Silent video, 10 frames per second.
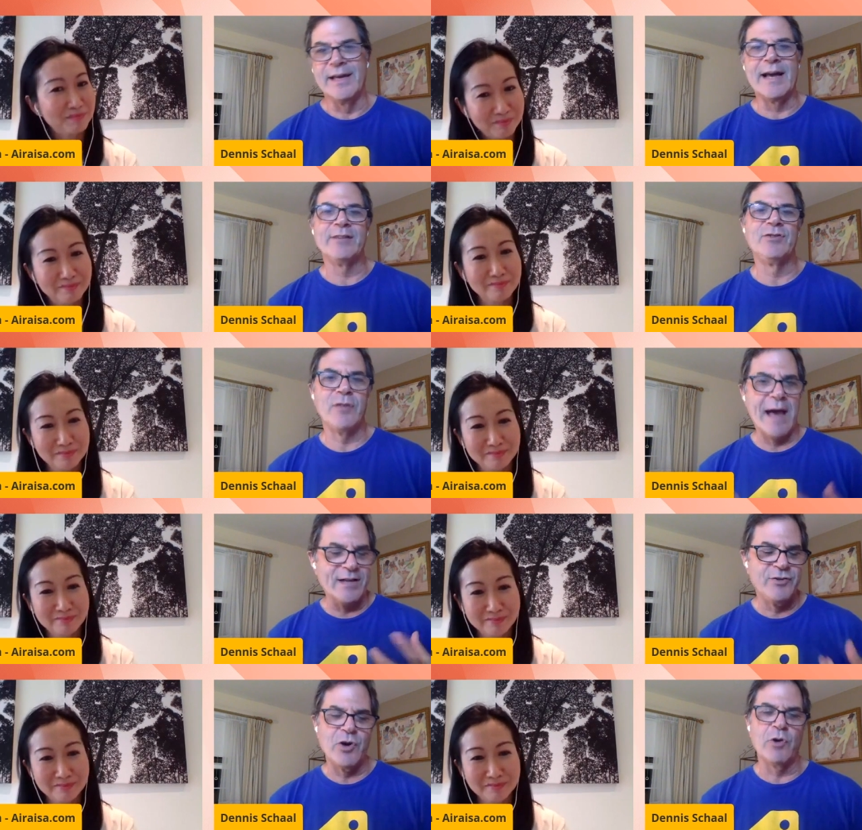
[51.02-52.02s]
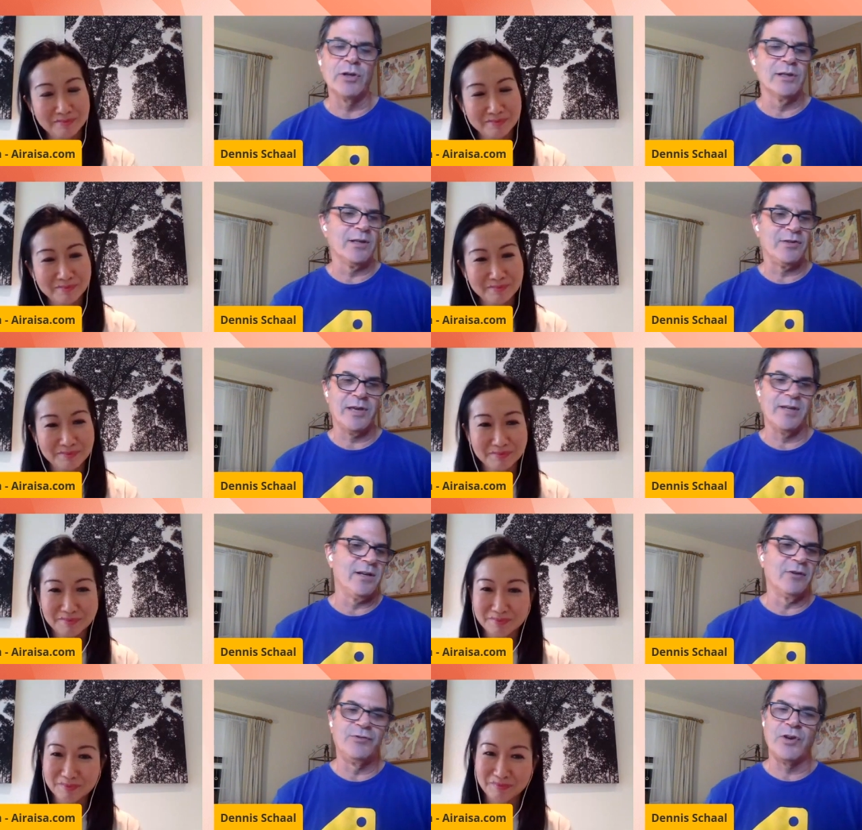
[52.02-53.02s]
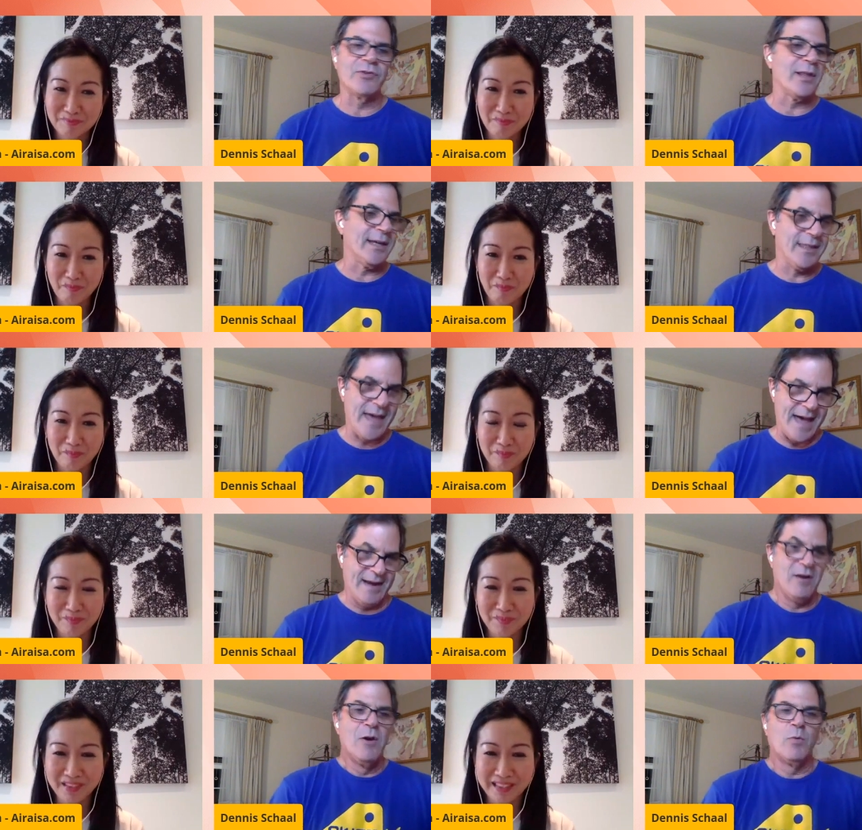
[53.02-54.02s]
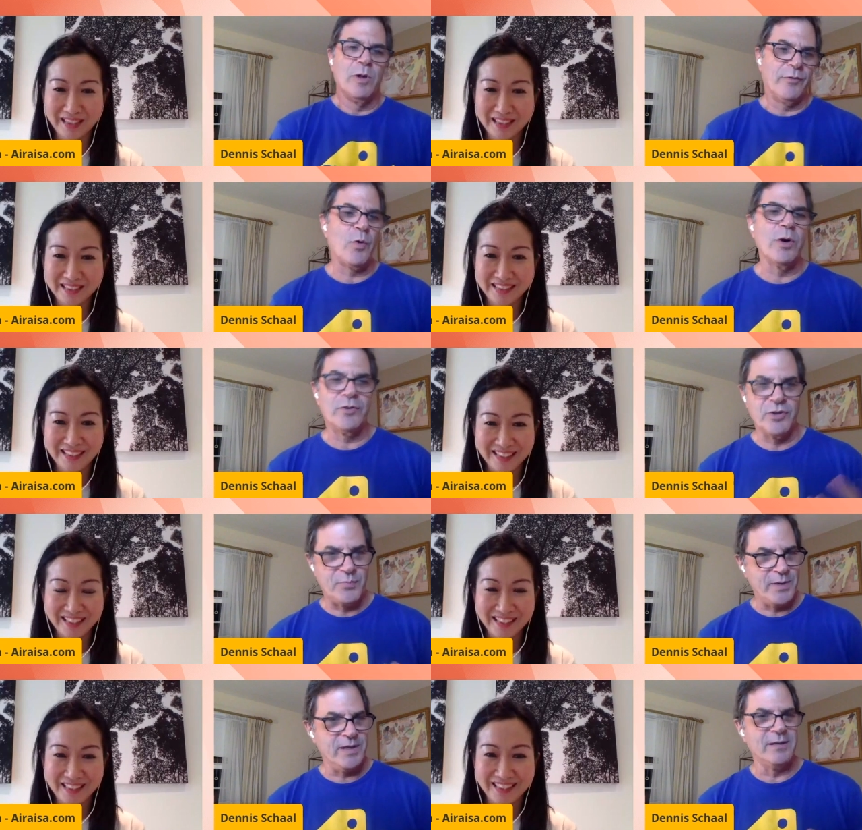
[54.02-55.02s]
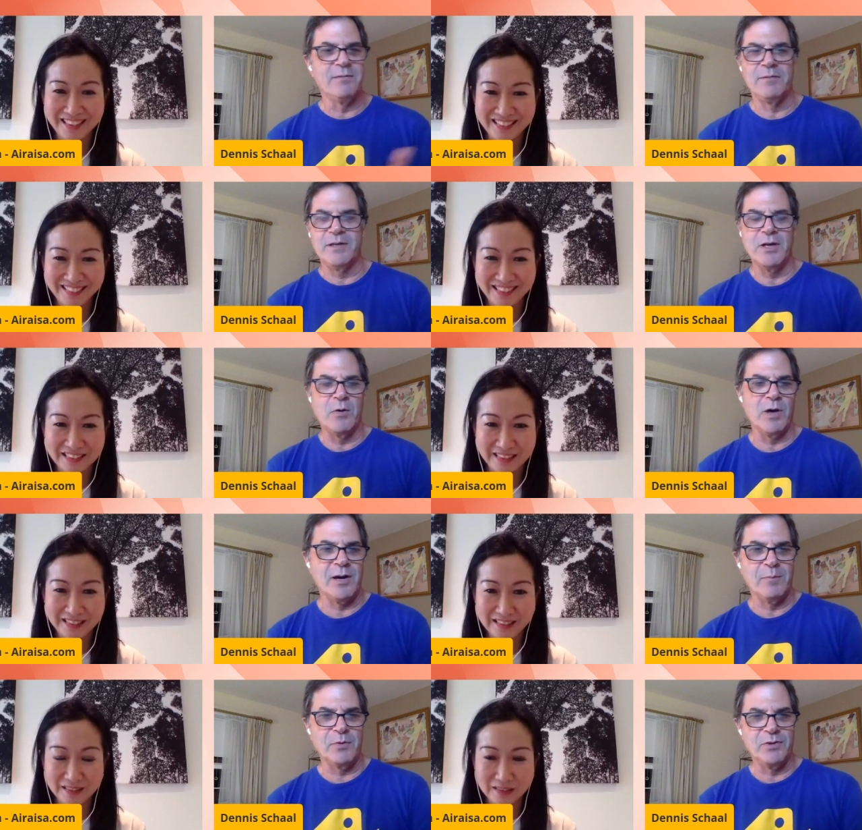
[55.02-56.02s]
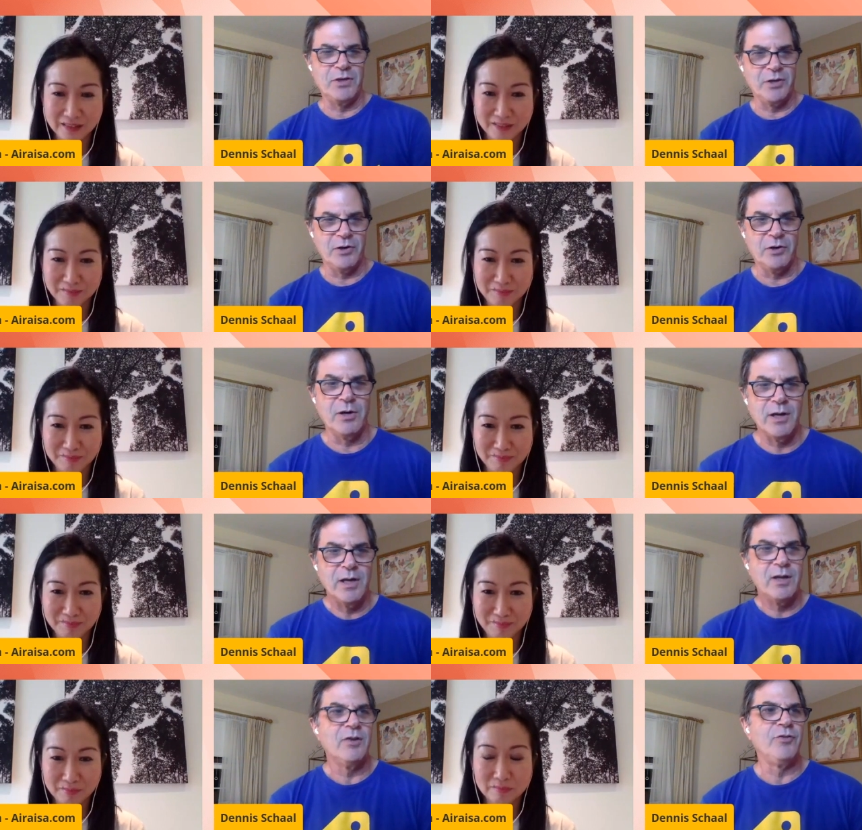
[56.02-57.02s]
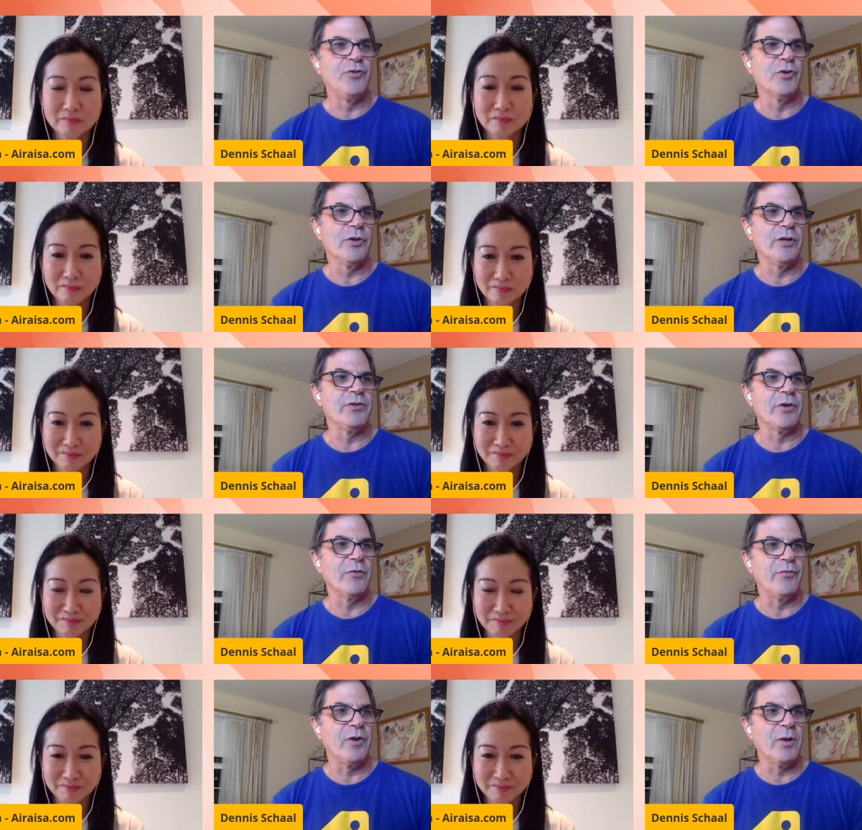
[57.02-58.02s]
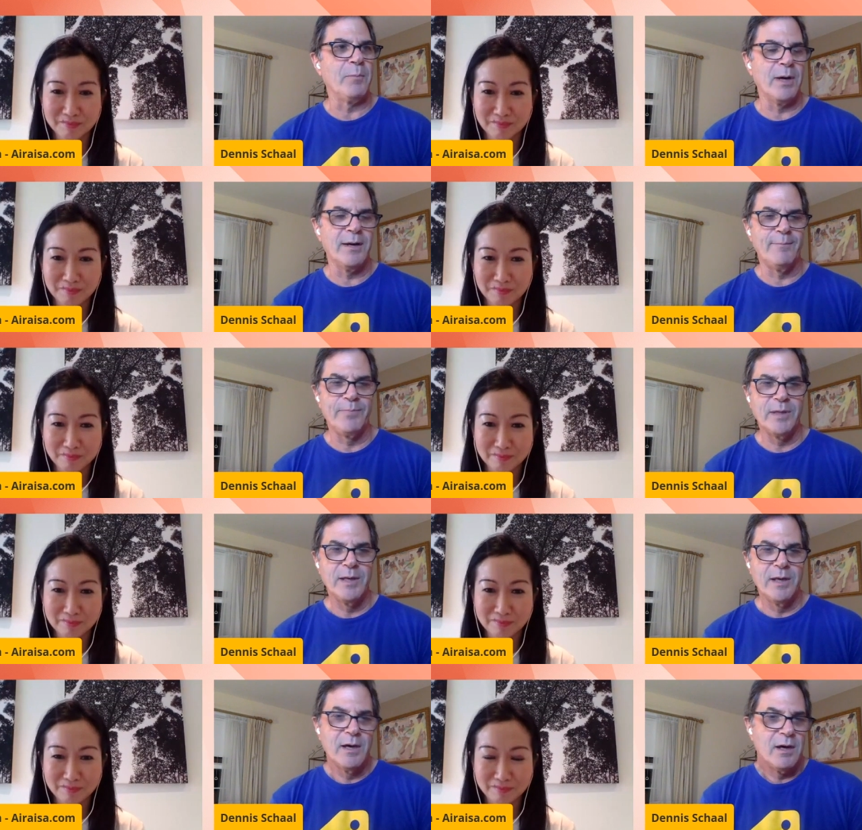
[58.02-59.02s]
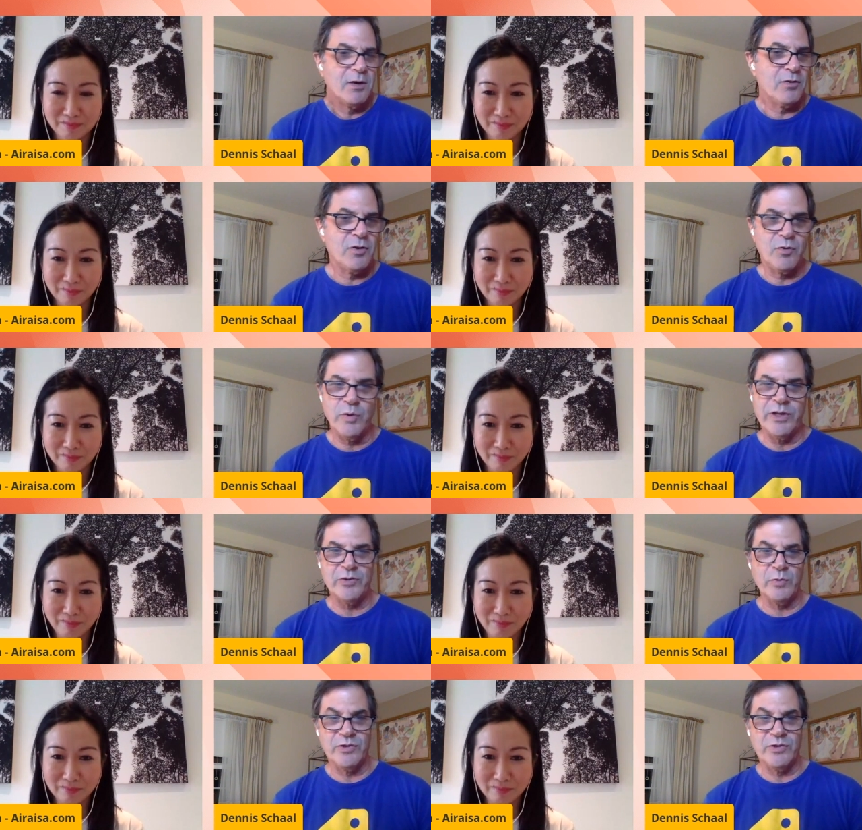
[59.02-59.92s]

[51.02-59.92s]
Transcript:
Speaker 1: And I jokingly said, you know, just like that. Well, of course, it's been, you know, a couple of year journey so far, but critics